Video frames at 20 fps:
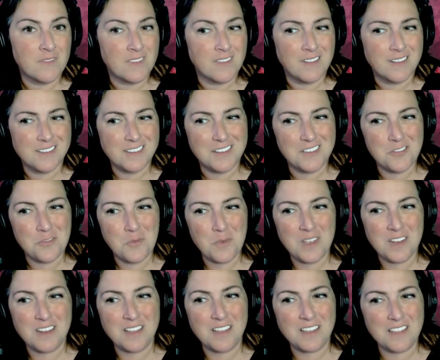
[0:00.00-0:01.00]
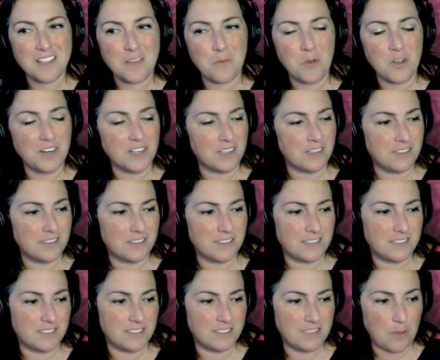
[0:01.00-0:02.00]
You know what I mean? And they want
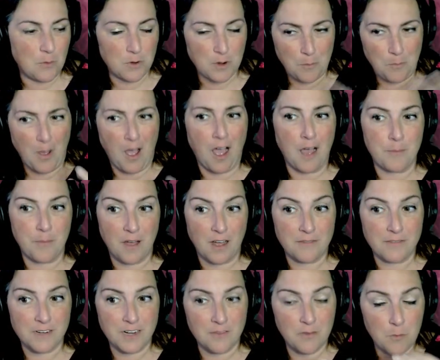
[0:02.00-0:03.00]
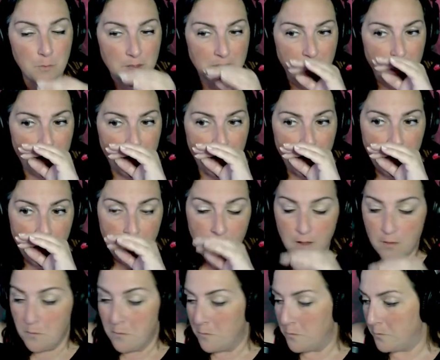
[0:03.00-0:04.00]
to pop off on everybody.
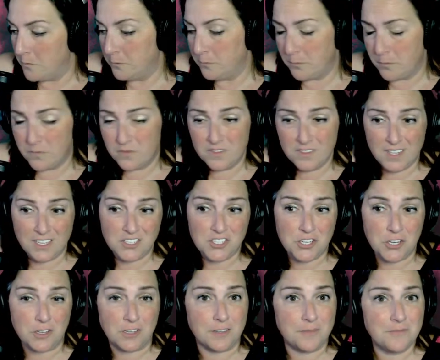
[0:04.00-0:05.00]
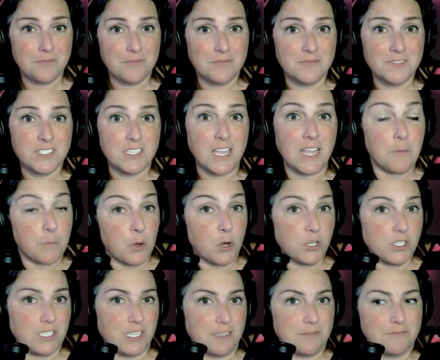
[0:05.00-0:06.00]
They should in
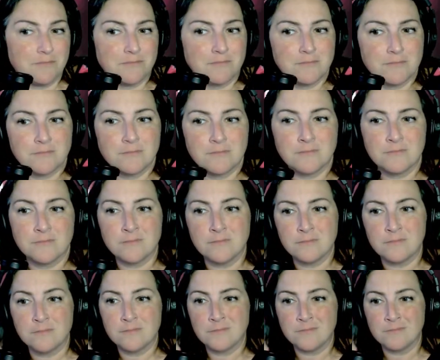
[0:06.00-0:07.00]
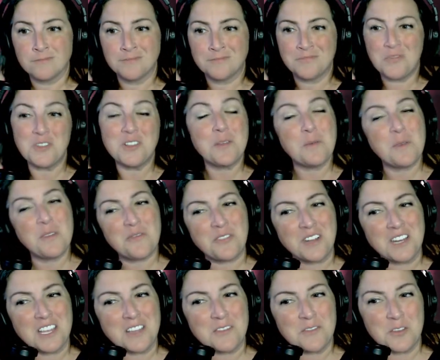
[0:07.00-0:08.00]
person. Wouldn't it be
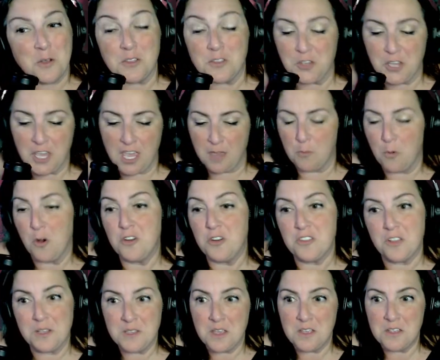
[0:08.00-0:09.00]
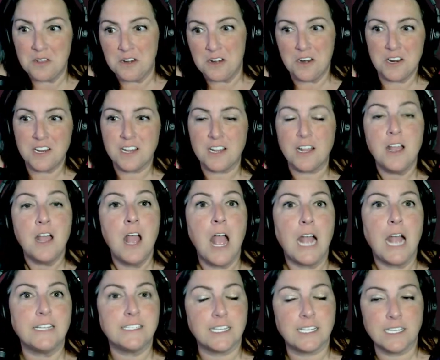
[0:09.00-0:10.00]
funny if they're on their keyboard and like,
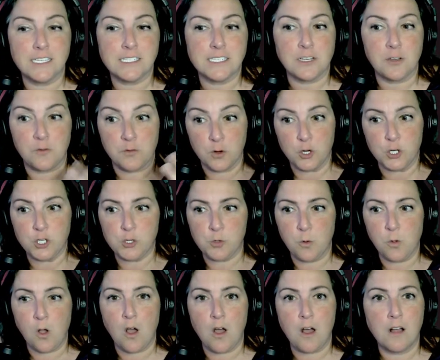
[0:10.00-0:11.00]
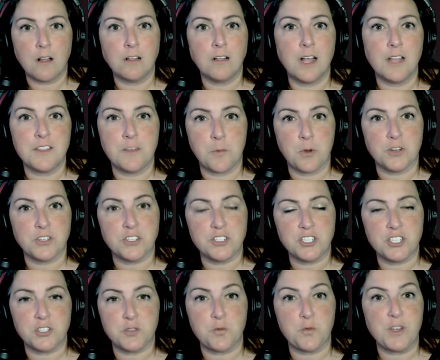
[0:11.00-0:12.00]
and suddenly it's like a virtual call and the person
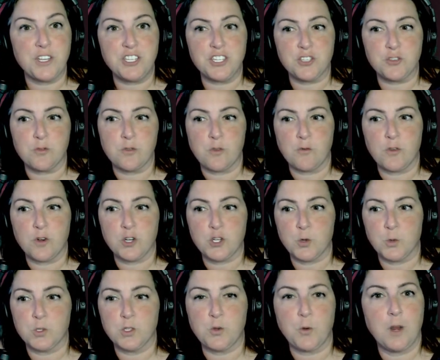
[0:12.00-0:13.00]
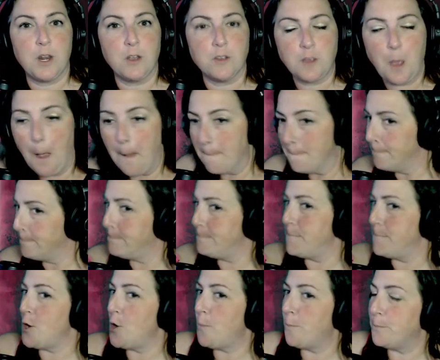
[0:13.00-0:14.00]
just reaches through the virtual screen and goes,
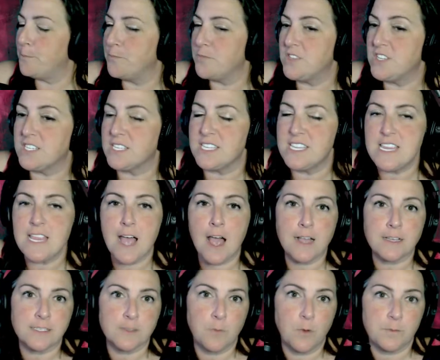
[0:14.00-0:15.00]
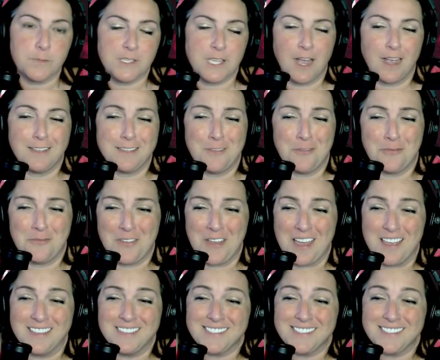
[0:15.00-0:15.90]
boop, just knocks them upside the face.